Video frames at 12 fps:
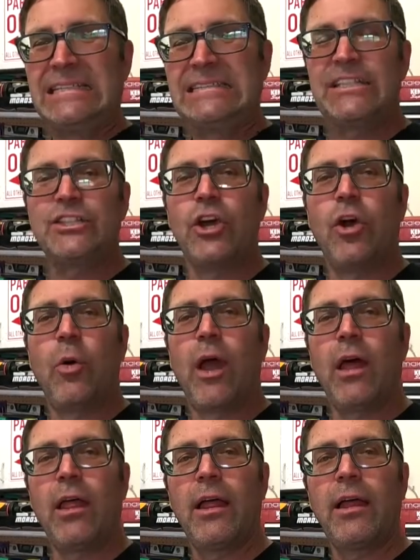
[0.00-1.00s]
Didn't go
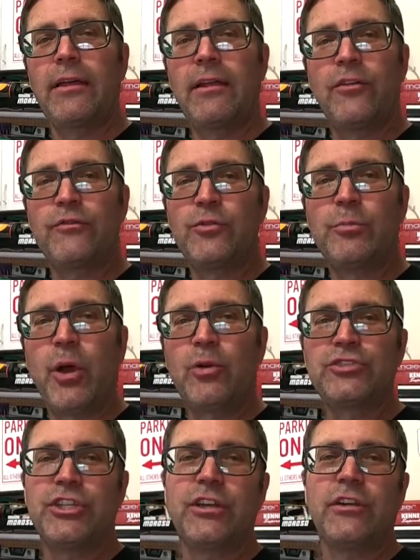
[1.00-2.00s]
well. A few
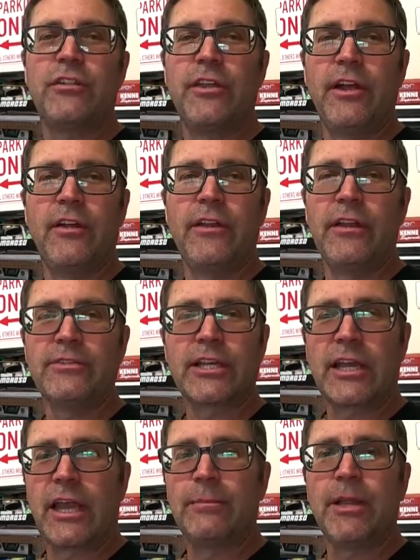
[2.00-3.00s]
posts here and there, and then it's
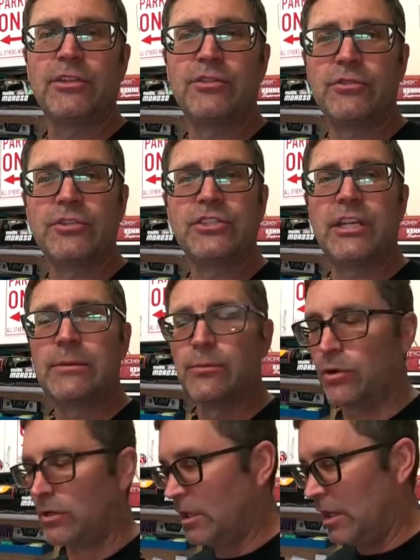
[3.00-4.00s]
like, I'm not doing this
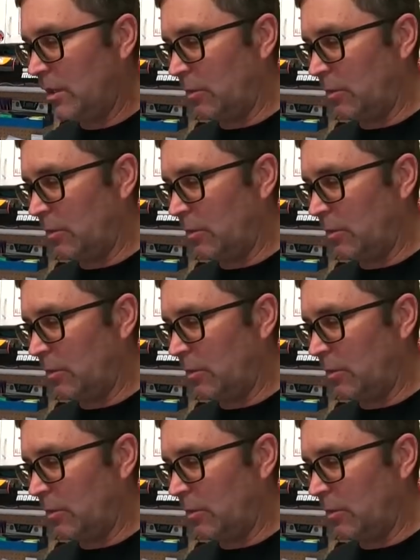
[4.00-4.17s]
anymore.